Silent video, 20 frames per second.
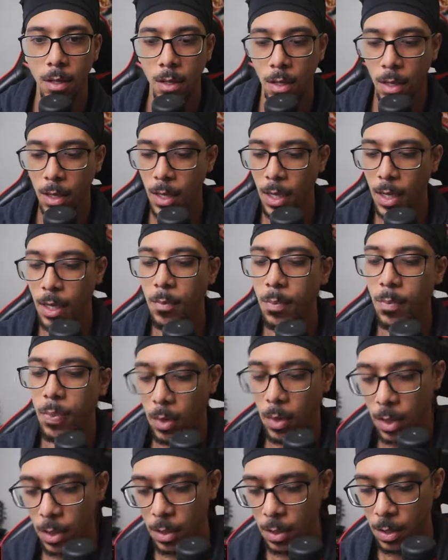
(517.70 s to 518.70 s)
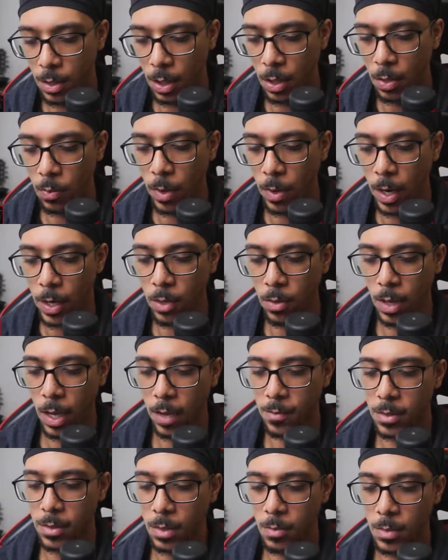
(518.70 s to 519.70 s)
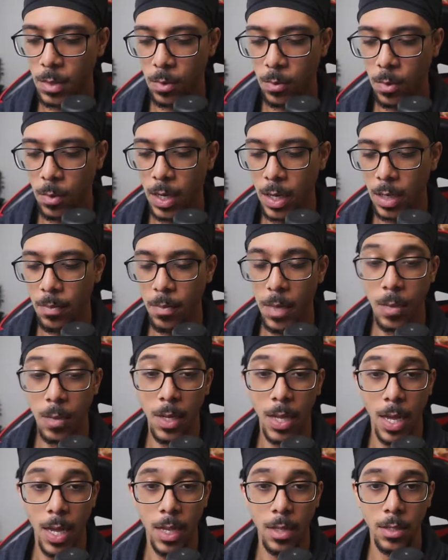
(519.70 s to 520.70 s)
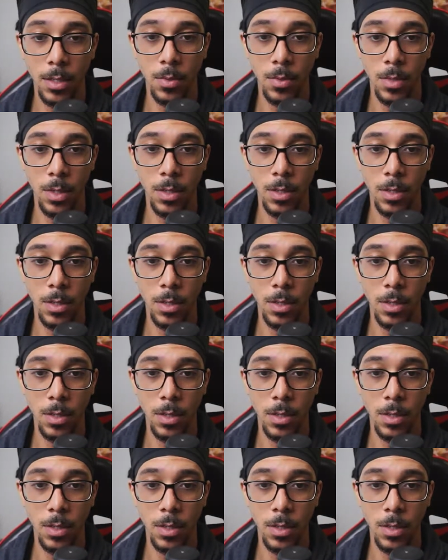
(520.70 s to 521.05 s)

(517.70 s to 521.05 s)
input, you know, where I don't have something where I can maybe add to it.